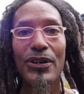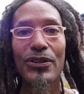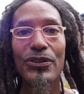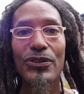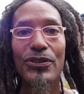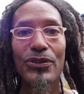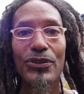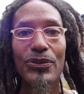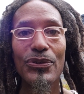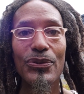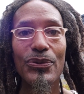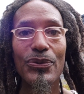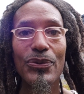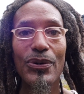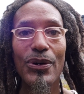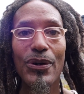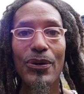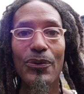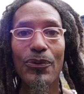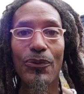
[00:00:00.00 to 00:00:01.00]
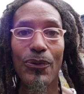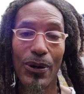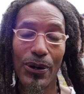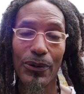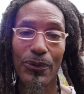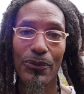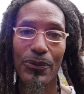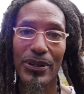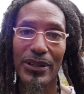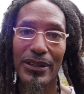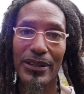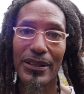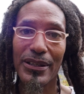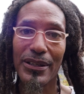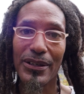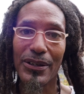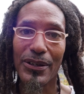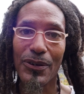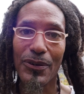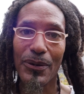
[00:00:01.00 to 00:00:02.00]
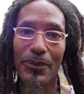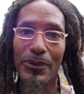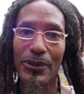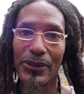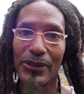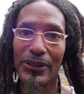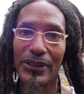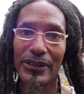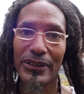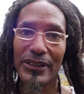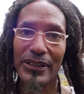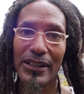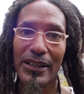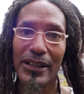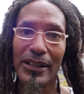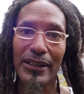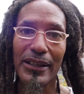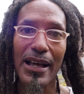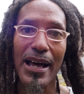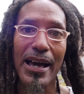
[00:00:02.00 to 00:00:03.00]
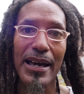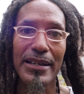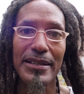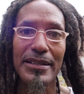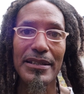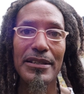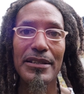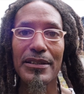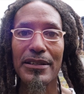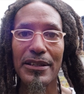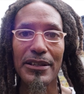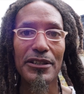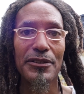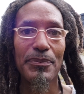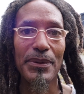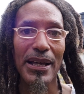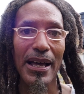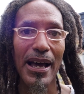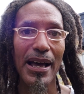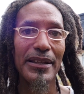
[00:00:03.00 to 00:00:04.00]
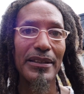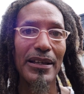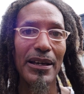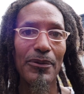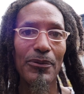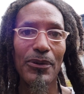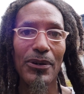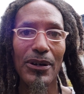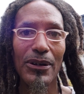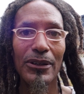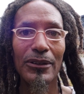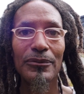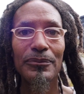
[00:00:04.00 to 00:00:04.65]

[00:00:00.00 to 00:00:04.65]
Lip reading: to work with the criminal alliance that is behind that wall.